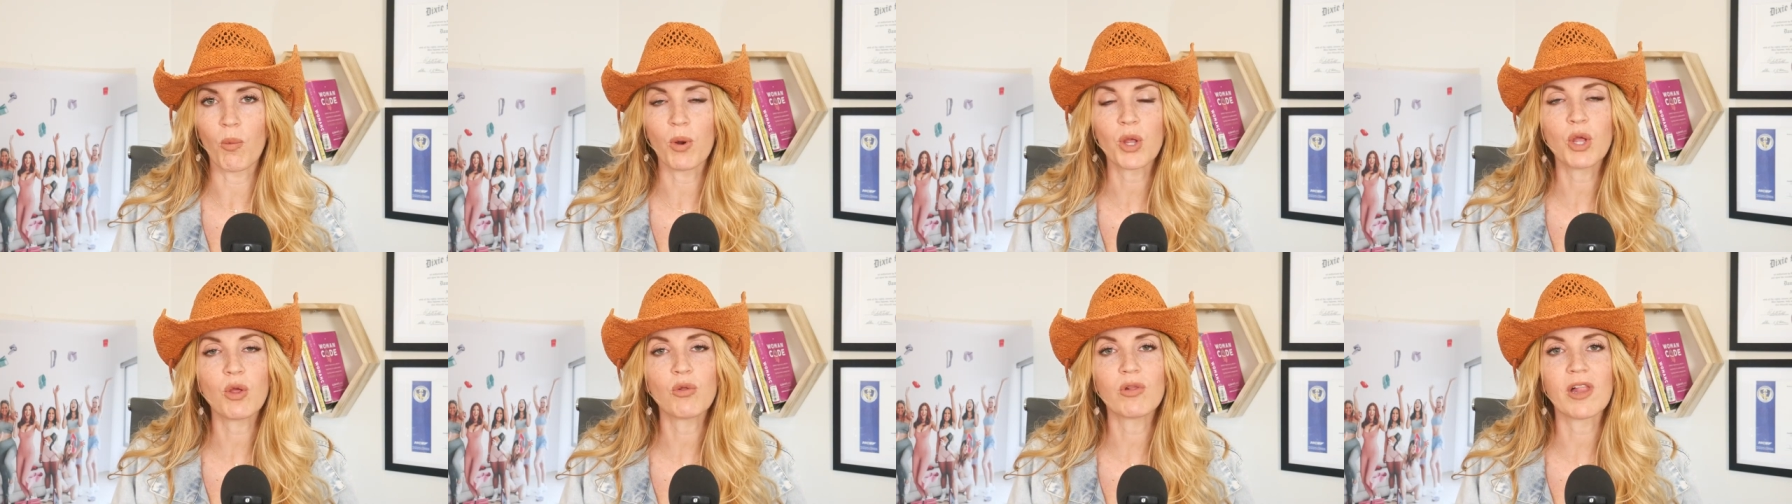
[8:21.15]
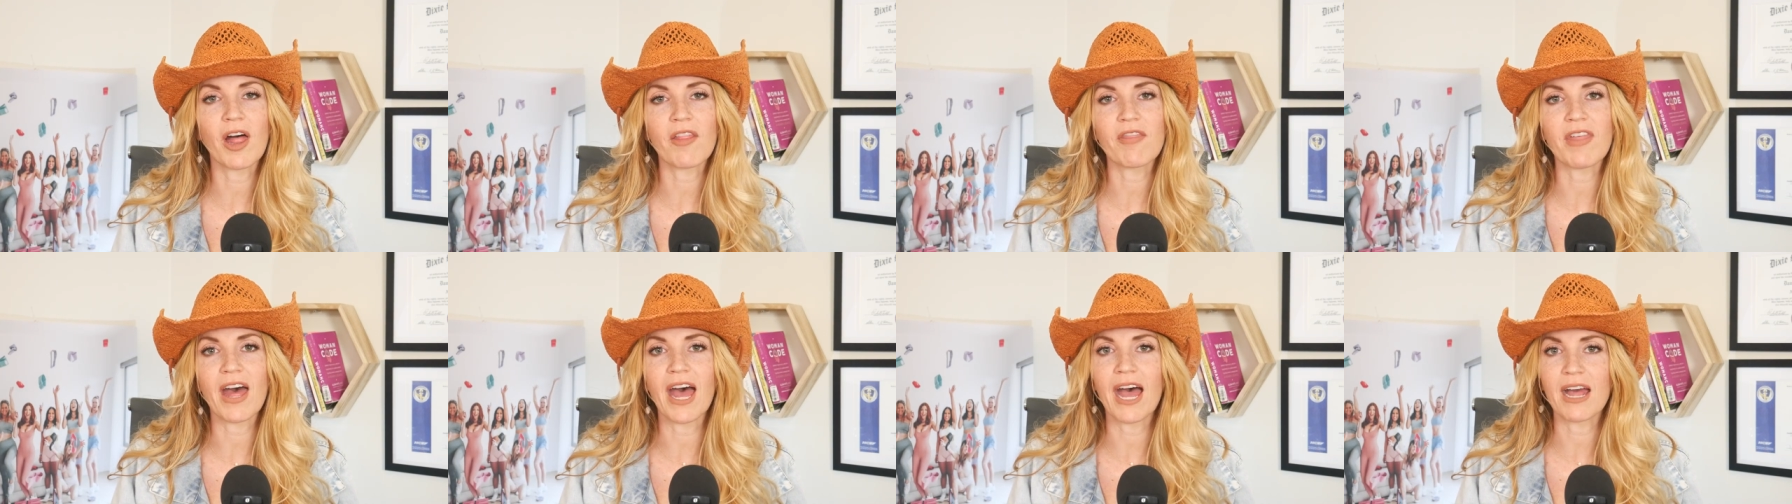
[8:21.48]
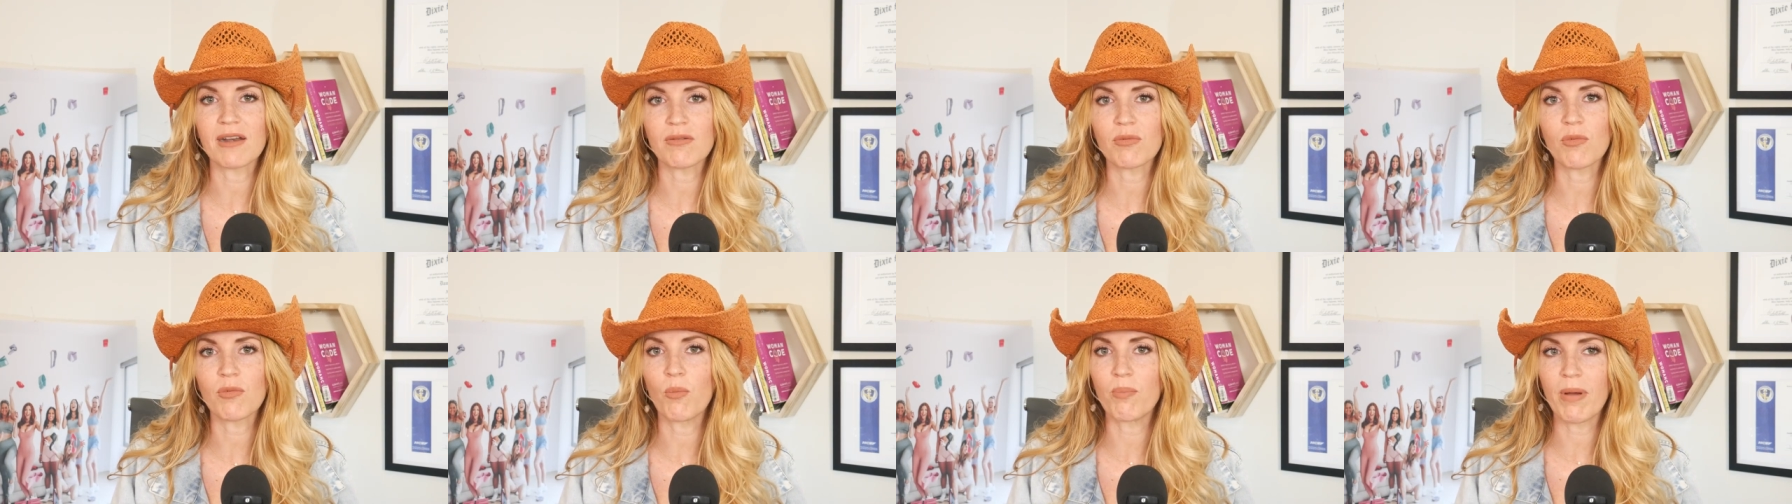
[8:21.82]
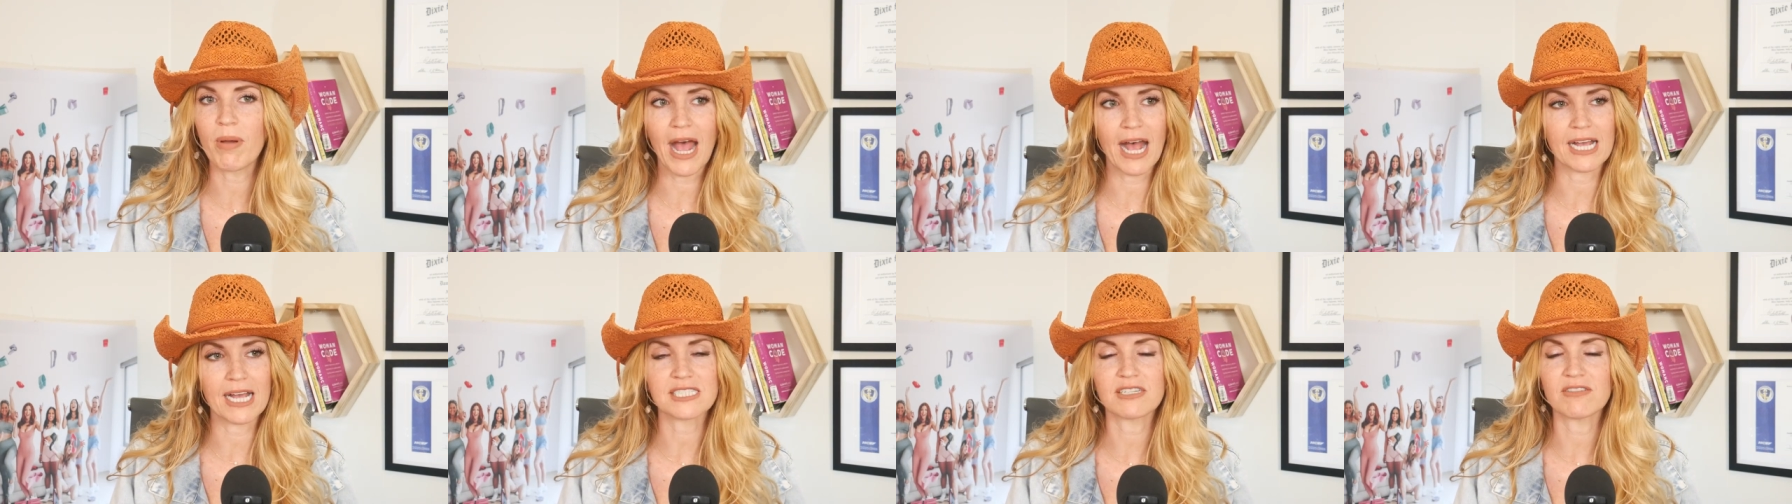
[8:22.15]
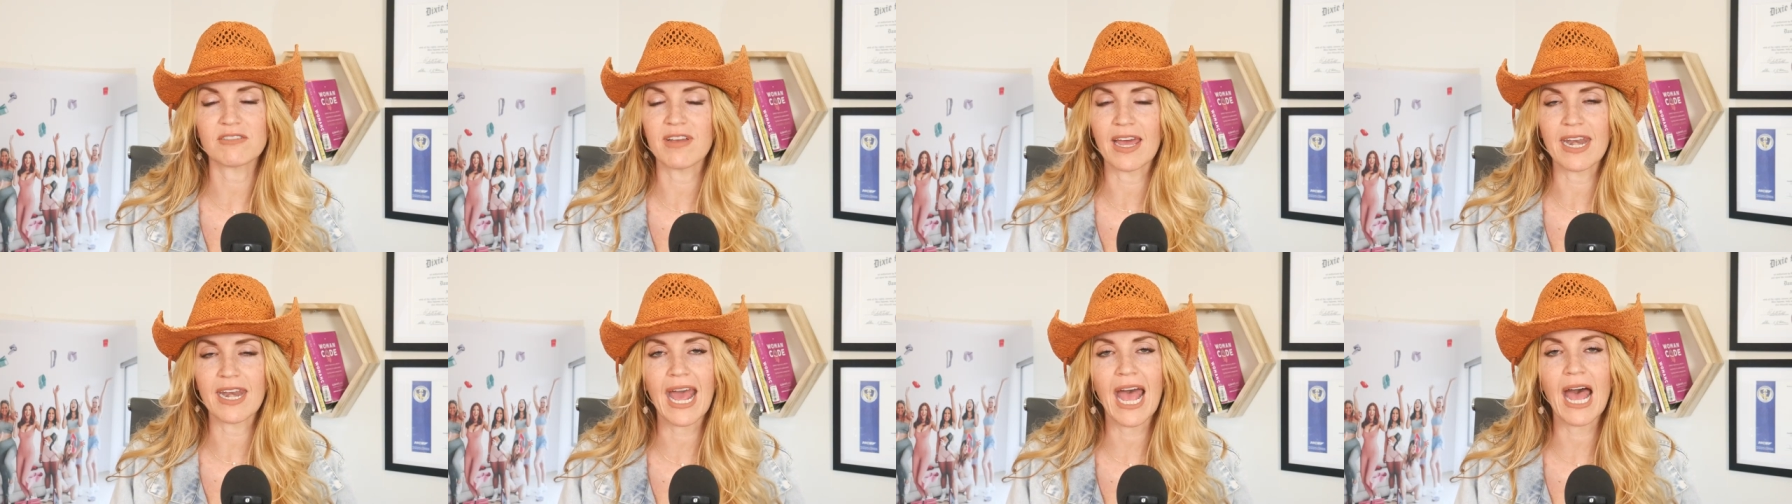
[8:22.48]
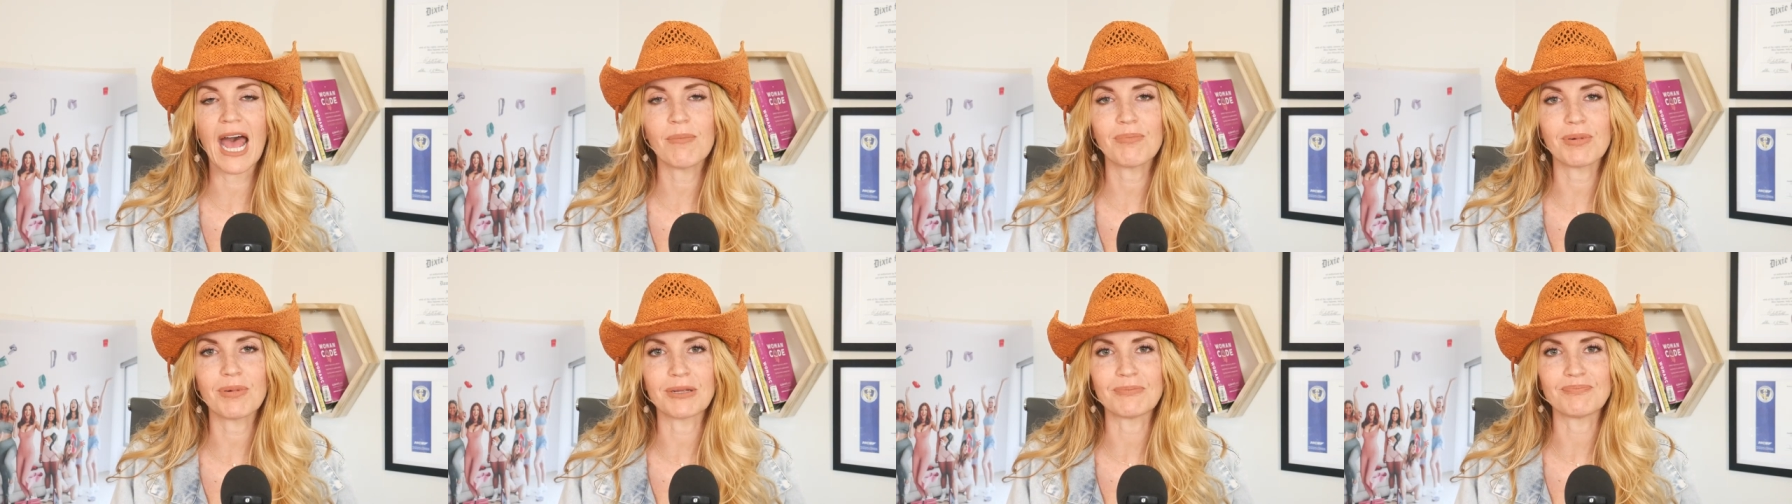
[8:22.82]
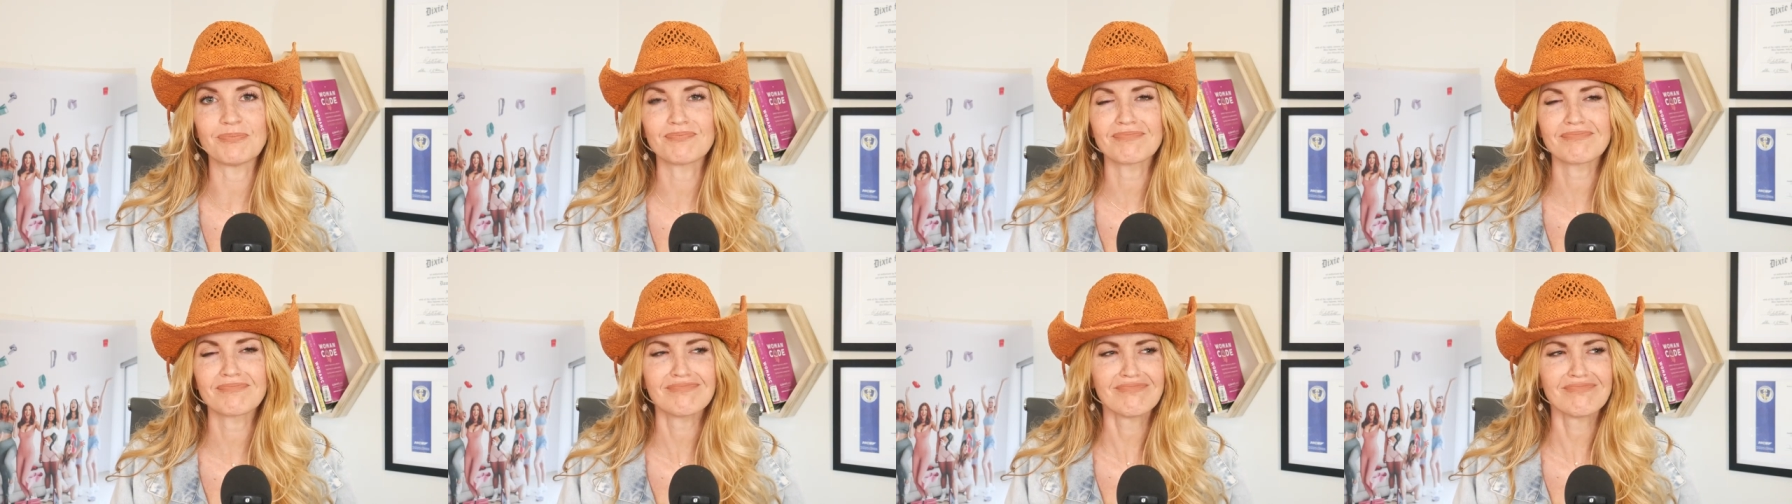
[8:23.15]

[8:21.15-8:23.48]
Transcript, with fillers: Will you let that past event happen?